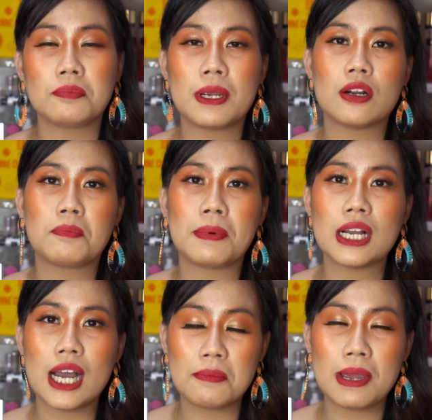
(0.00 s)
Pero
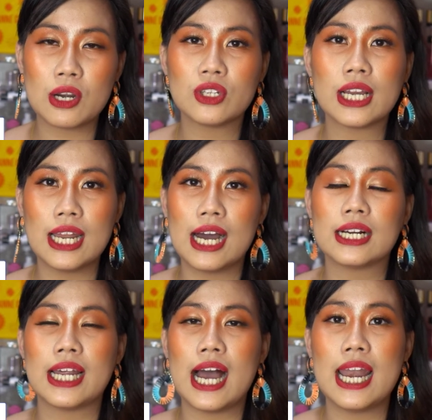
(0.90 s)
pagka meron ka
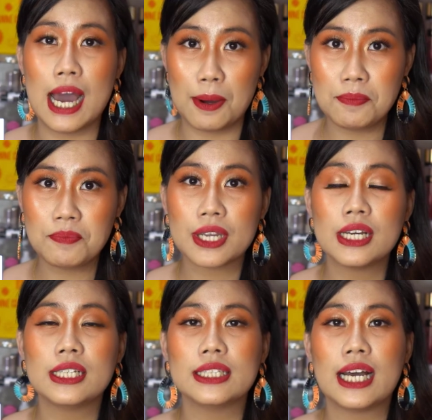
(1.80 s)
lang na alam
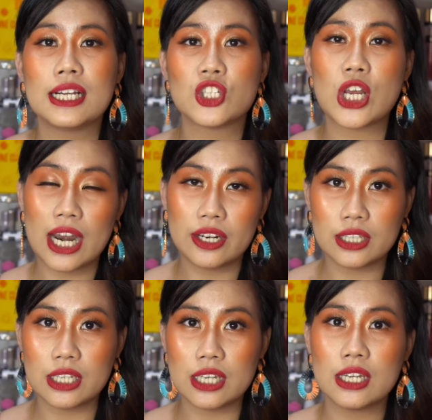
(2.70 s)
na
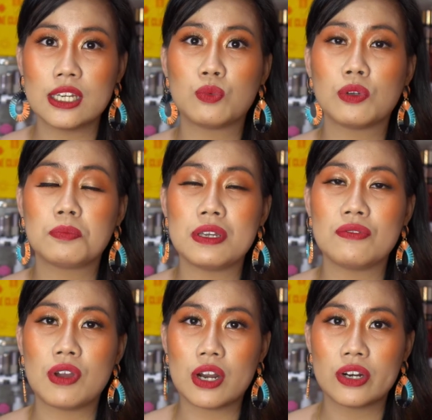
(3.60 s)
charity, it will be
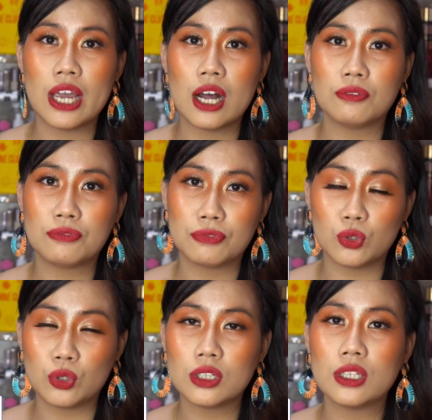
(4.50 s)
very
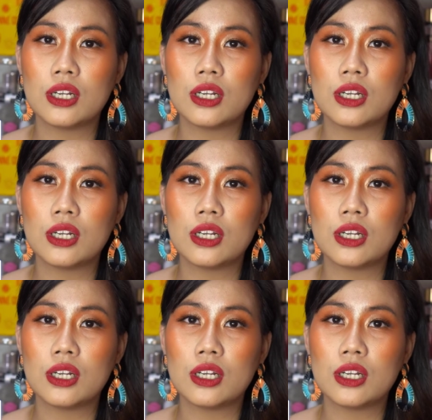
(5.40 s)
helpful.